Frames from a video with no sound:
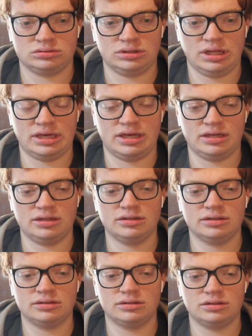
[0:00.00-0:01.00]
Hey kid.
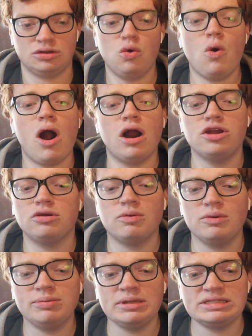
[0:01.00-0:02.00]
Who are you? Can
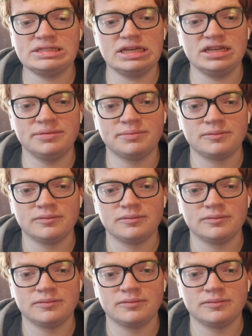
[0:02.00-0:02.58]
we please see? No!